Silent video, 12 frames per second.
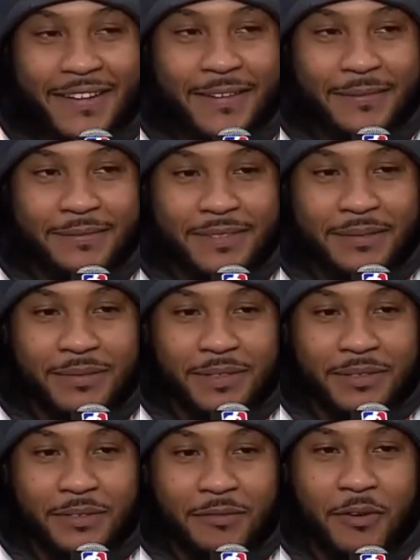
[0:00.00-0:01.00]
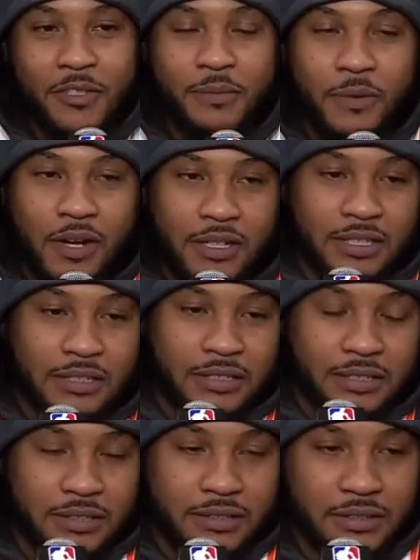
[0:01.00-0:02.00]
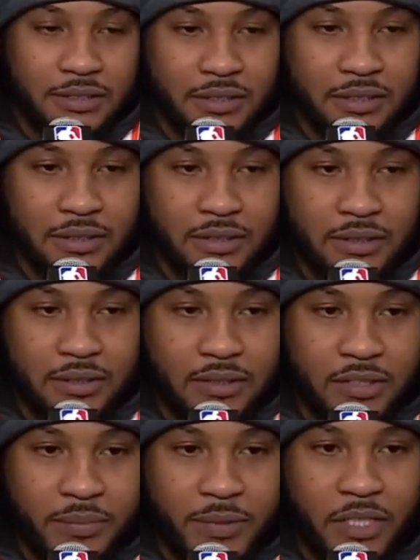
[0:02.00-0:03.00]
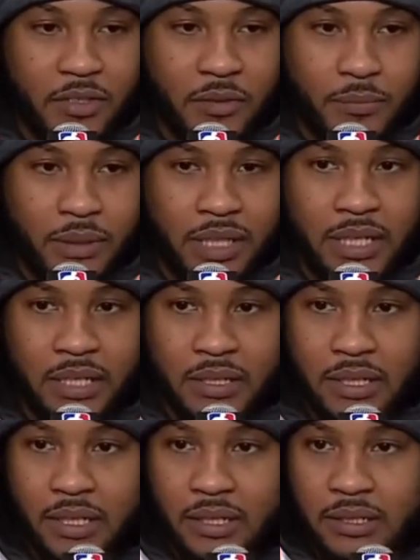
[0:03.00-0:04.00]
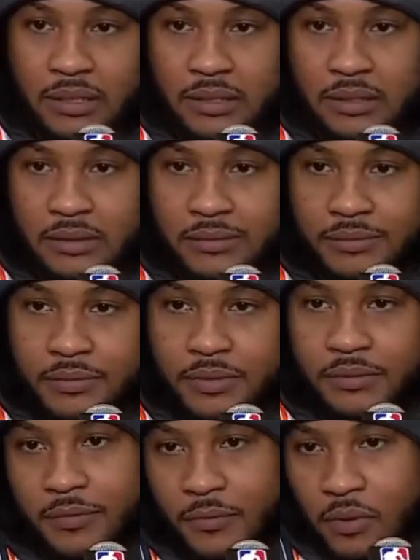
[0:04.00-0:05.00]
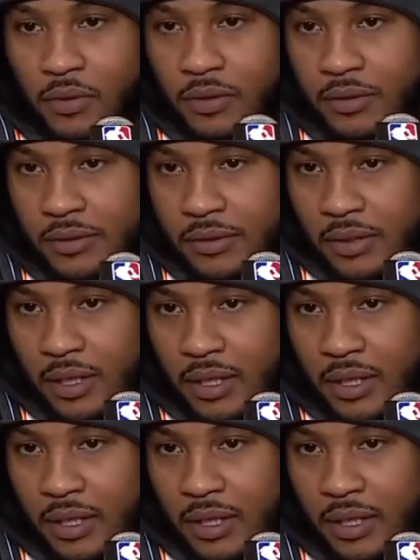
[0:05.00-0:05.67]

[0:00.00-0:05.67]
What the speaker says: The first part is to speak on playing the four.